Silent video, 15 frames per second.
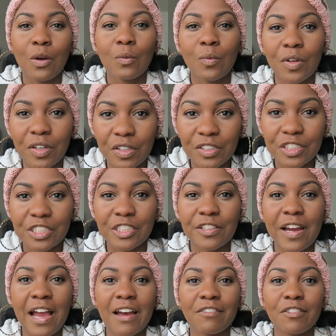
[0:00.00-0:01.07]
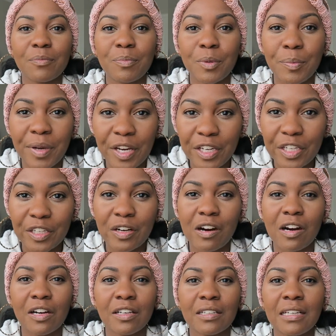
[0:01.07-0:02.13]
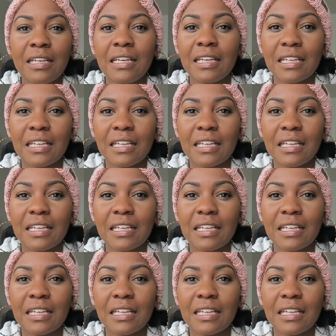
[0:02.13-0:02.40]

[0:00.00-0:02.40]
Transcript: work on your craft, prepare your heart,